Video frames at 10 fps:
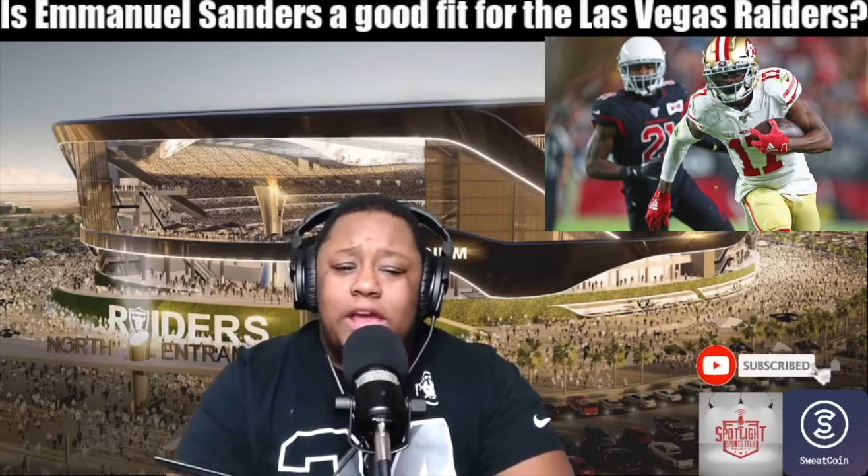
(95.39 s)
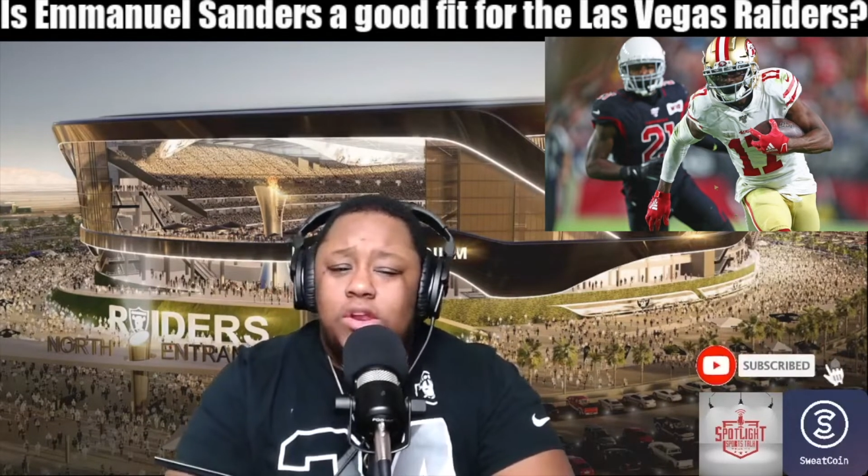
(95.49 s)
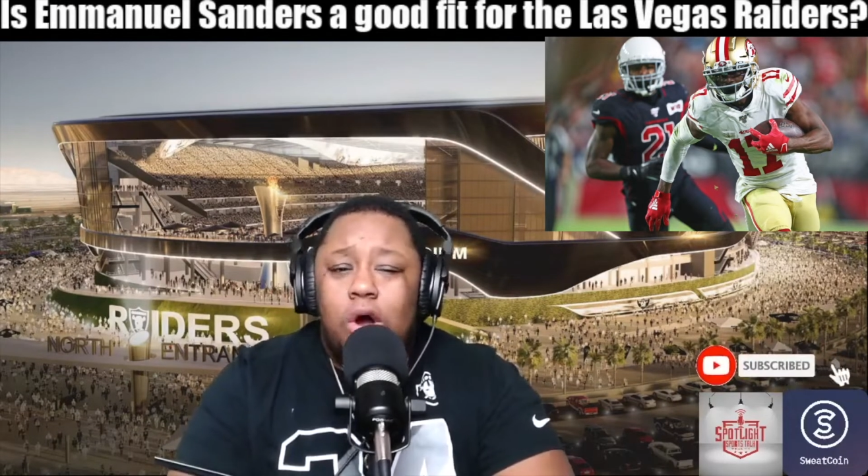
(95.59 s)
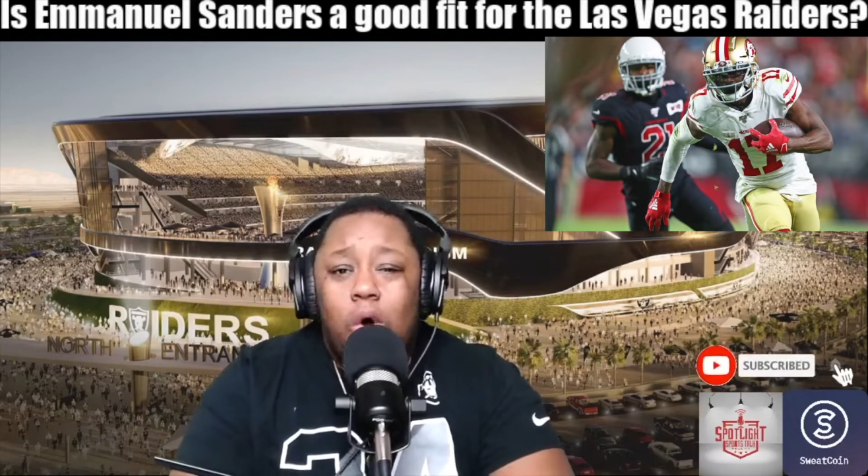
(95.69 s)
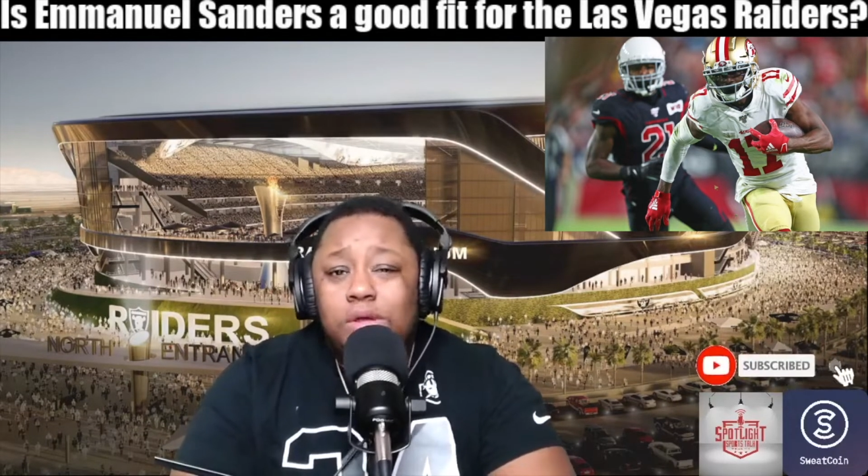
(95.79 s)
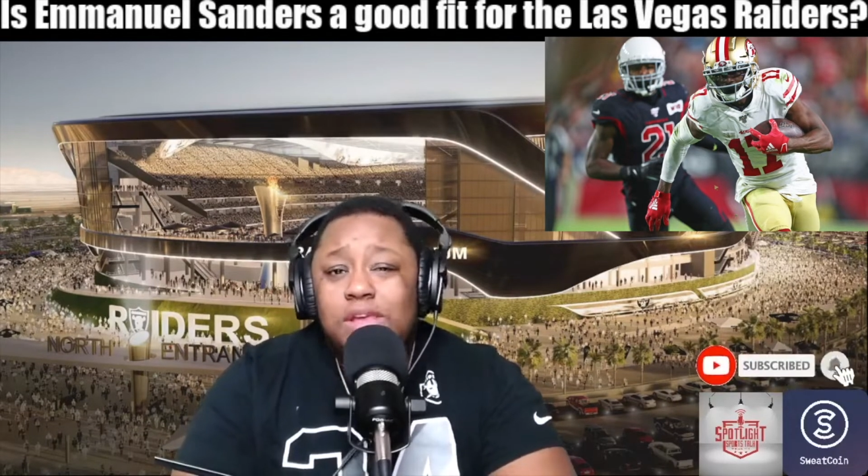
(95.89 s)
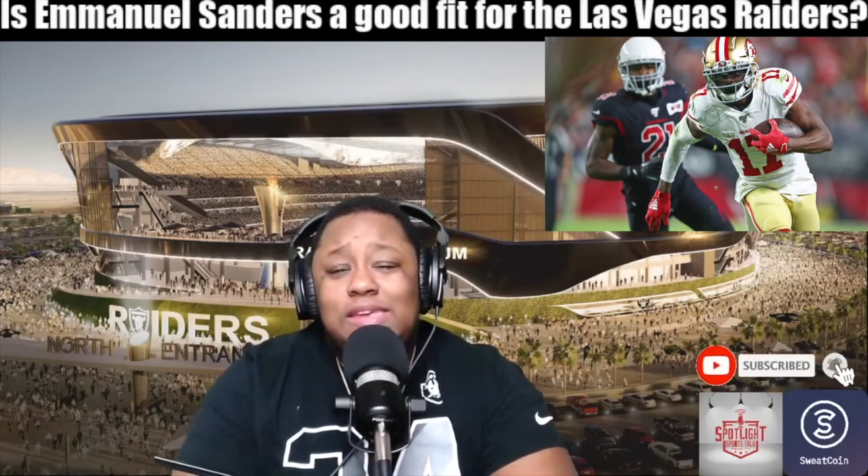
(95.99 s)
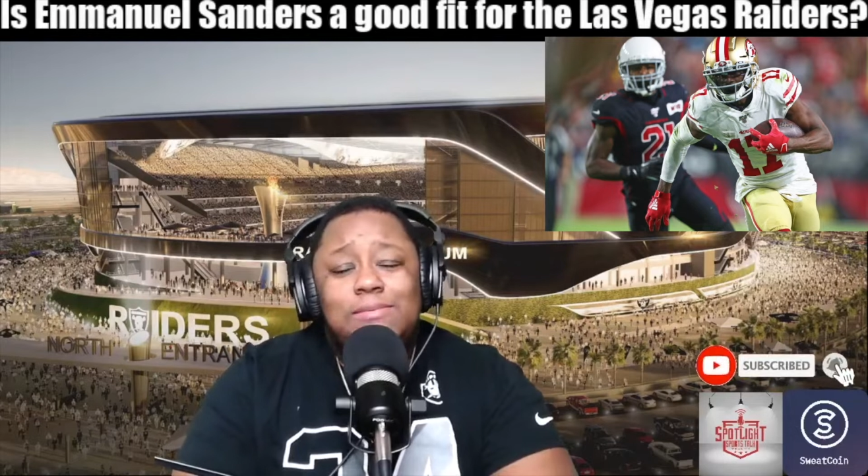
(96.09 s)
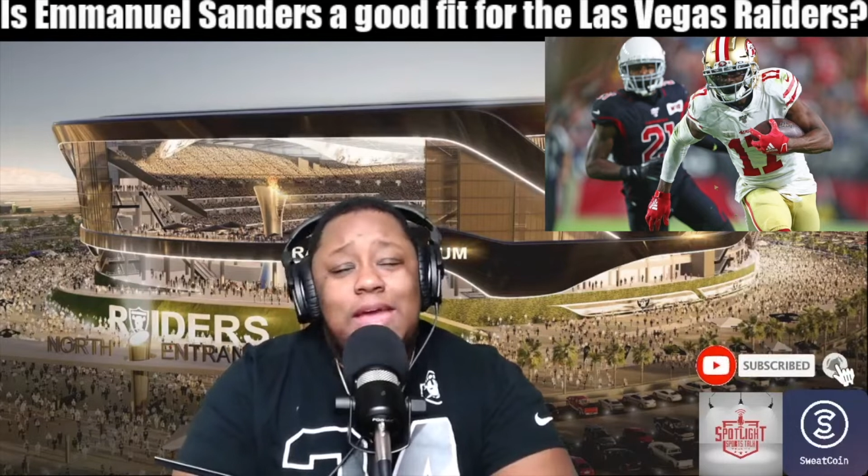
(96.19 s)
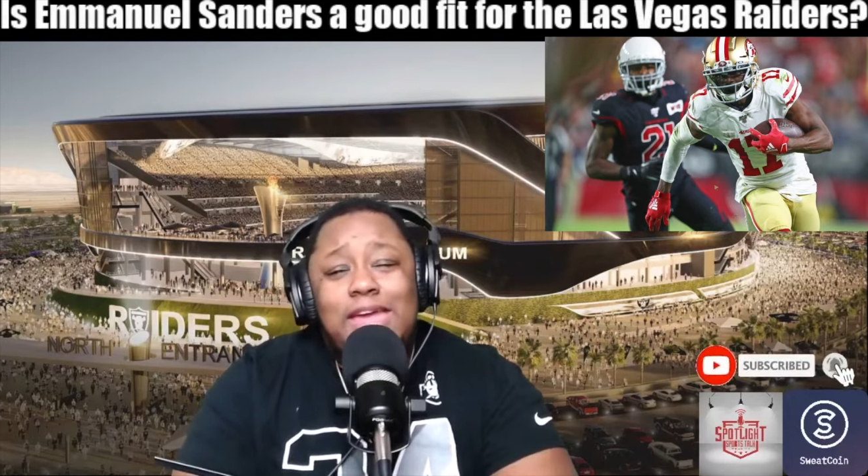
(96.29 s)
And the only
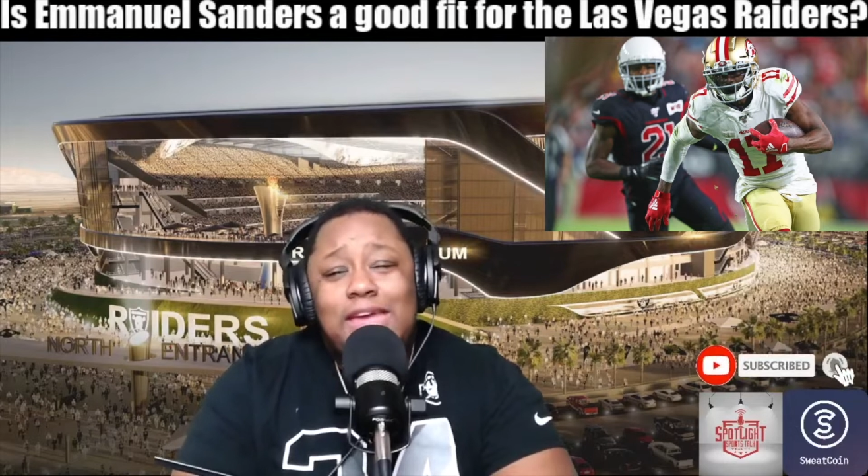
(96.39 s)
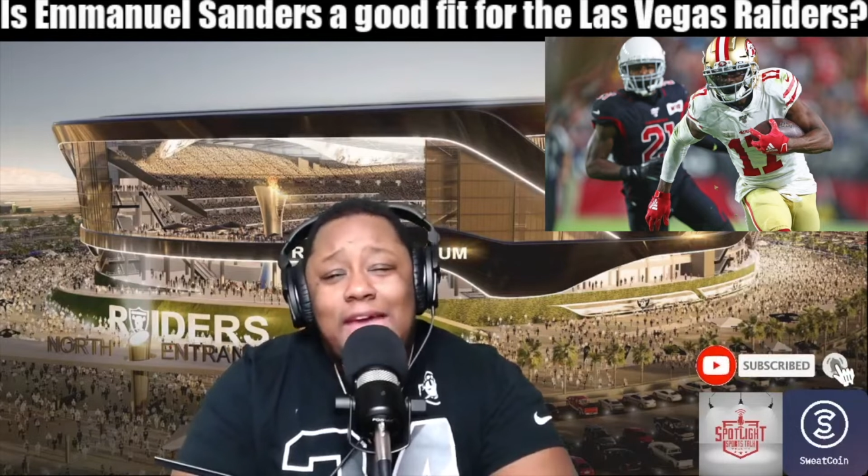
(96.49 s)
team that he